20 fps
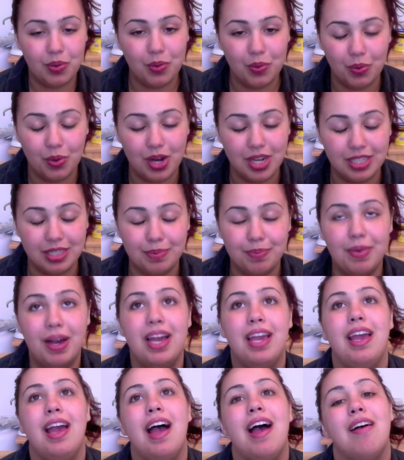was
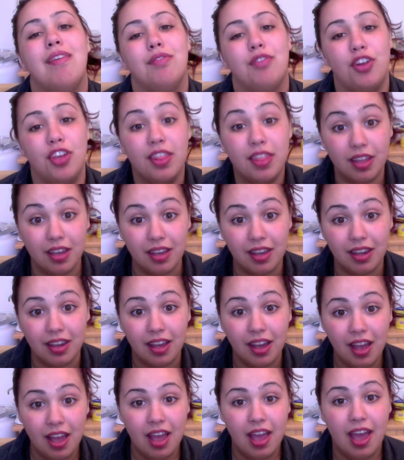my everything.
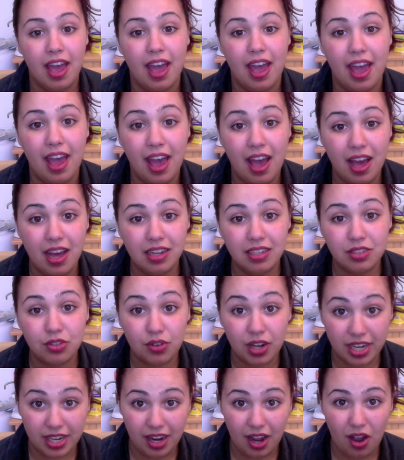And
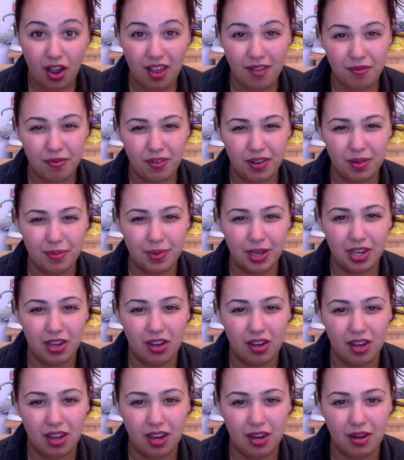right now I'm filming
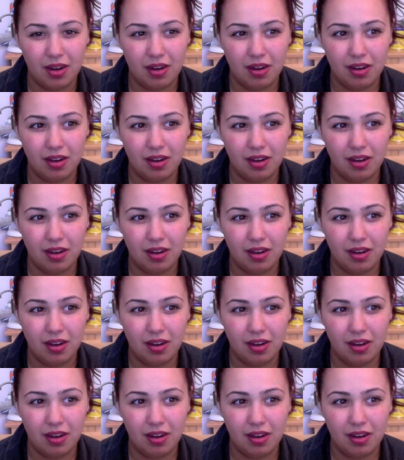on